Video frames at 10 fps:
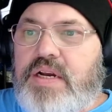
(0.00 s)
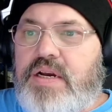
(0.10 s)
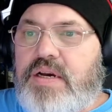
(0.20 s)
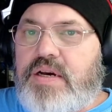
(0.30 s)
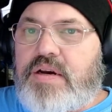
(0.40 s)

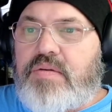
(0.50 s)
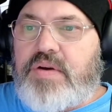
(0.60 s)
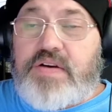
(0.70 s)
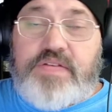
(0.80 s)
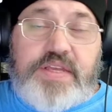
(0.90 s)

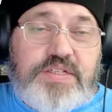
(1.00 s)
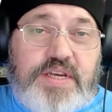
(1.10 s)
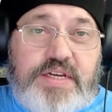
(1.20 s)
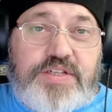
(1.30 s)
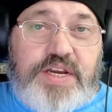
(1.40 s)
and everything's
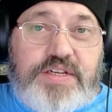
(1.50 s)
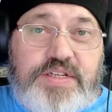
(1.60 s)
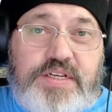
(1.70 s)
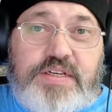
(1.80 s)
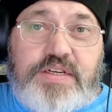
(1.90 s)
kind of
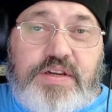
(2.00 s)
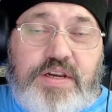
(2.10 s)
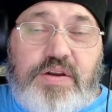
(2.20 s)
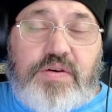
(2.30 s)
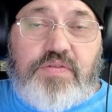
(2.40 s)
changing, you
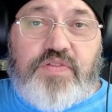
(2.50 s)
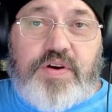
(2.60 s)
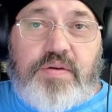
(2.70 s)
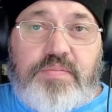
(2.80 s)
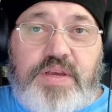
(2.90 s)
know,
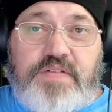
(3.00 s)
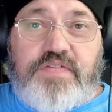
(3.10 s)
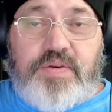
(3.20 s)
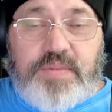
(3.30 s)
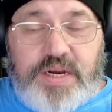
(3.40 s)
from being a
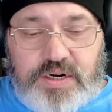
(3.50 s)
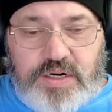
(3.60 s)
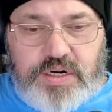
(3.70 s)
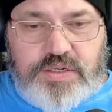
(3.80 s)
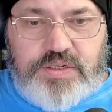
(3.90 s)

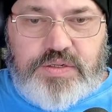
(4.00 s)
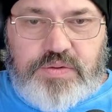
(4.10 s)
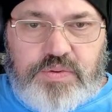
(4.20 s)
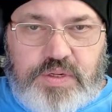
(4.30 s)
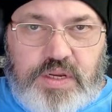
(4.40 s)
filmmaker
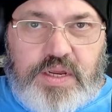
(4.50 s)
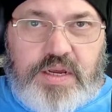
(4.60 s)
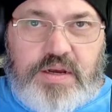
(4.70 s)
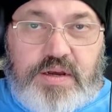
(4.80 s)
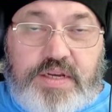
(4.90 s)
to
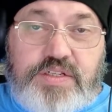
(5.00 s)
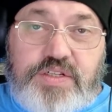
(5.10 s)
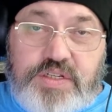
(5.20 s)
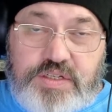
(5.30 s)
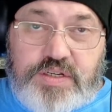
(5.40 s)
I
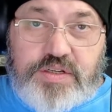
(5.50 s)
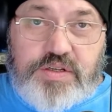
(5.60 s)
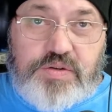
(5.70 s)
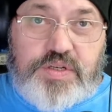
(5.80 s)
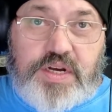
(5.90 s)
just took a
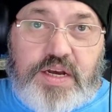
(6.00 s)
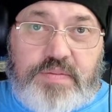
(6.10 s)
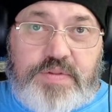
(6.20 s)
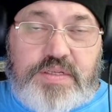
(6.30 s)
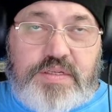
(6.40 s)
new job.
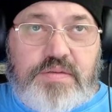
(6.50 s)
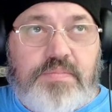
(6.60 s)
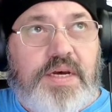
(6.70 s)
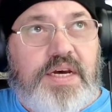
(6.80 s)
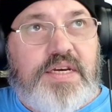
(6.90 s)
This is
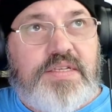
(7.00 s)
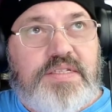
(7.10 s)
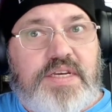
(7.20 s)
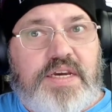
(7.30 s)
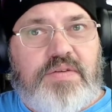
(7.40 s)
my
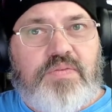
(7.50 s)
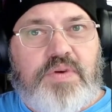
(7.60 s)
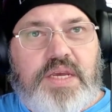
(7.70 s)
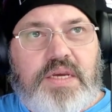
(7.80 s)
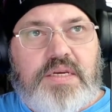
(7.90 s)
second
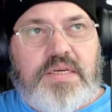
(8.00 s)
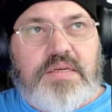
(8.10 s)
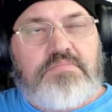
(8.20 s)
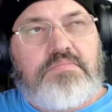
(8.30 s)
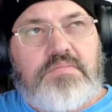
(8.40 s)
week,
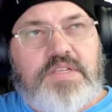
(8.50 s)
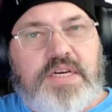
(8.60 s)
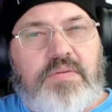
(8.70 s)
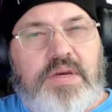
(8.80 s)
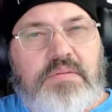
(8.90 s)

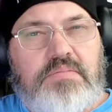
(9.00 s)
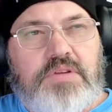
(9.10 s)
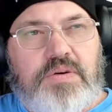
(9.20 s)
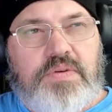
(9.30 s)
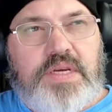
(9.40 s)

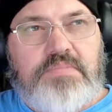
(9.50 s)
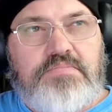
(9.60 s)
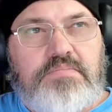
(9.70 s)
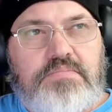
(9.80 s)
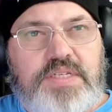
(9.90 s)
third week,
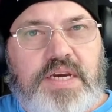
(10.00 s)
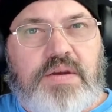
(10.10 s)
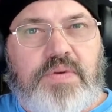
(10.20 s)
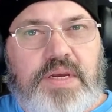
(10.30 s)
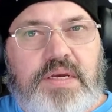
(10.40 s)
second
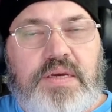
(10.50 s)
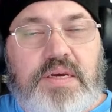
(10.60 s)
week.